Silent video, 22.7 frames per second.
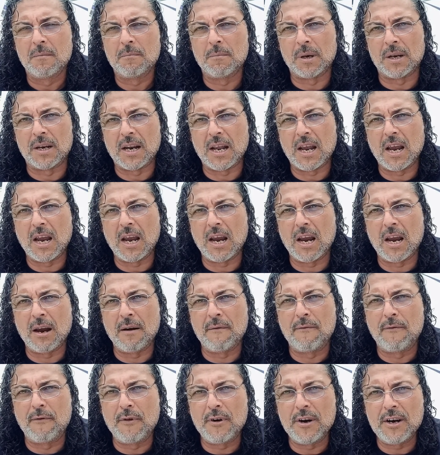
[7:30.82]
But
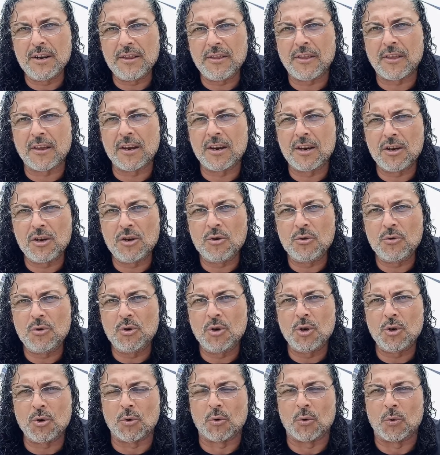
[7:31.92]
everything you
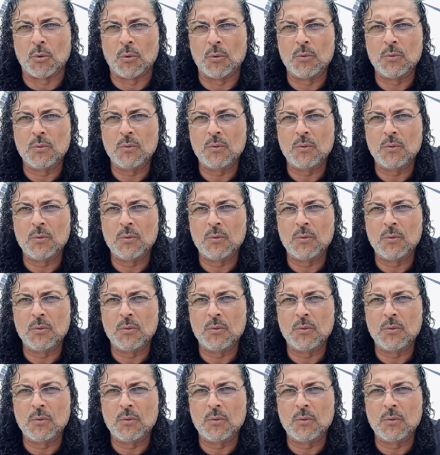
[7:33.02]
do